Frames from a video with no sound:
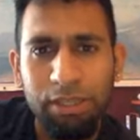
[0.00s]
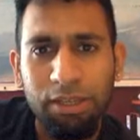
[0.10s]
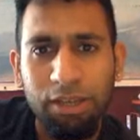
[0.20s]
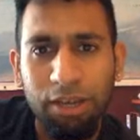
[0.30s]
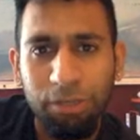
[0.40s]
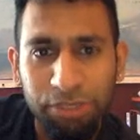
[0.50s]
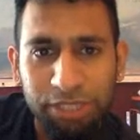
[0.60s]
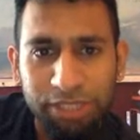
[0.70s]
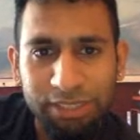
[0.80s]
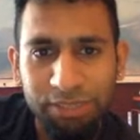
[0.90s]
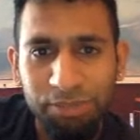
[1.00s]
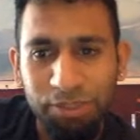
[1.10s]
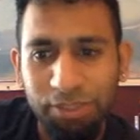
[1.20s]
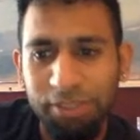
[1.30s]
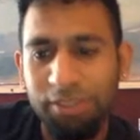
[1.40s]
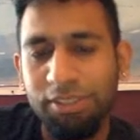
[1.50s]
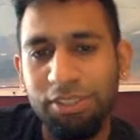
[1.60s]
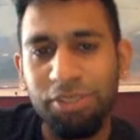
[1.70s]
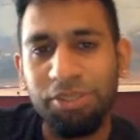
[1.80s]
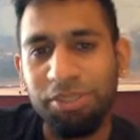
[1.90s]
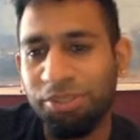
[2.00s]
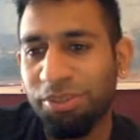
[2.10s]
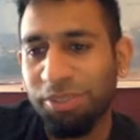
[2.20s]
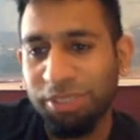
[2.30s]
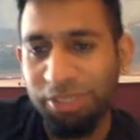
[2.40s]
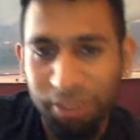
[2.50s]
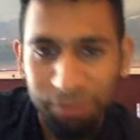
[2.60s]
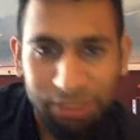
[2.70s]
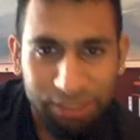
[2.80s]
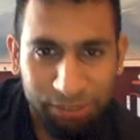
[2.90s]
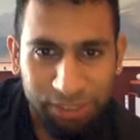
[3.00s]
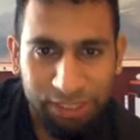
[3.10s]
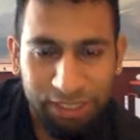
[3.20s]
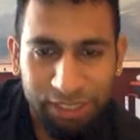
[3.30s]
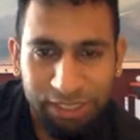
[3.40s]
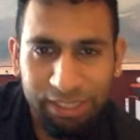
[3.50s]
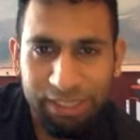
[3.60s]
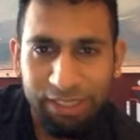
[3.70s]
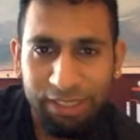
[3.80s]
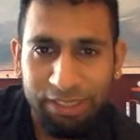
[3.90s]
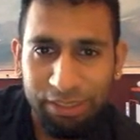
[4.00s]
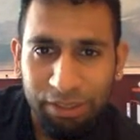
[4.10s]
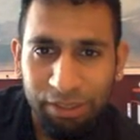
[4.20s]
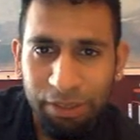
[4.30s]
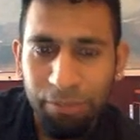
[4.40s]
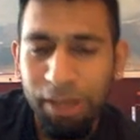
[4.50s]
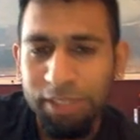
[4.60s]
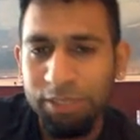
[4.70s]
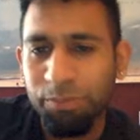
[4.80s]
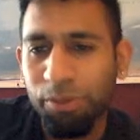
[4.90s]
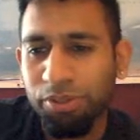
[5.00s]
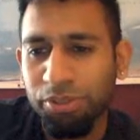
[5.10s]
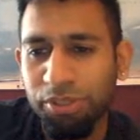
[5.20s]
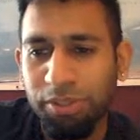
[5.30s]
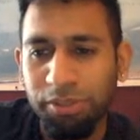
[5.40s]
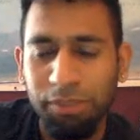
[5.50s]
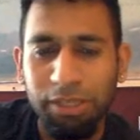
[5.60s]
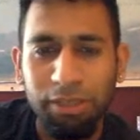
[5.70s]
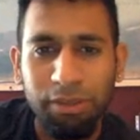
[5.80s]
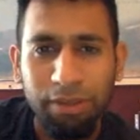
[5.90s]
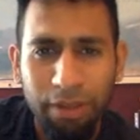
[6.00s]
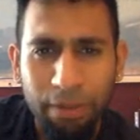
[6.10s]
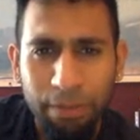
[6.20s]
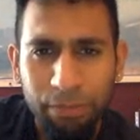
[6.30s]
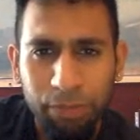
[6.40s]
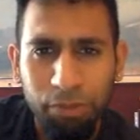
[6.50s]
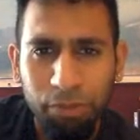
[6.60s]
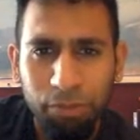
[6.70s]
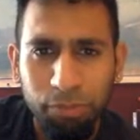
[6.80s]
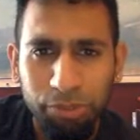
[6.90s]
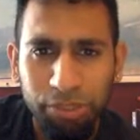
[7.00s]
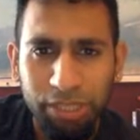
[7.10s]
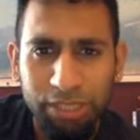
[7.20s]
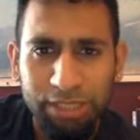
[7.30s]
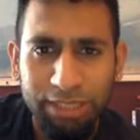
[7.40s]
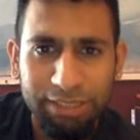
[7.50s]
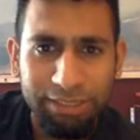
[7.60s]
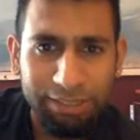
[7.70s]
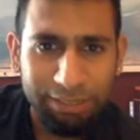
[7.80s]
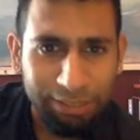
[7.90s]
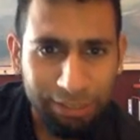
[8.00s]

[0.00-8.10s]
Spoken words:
Unprotected rook. So you know there's got to be some shit in the air. That's a passed pawn, so there could be a pawn promotion kind of tactic.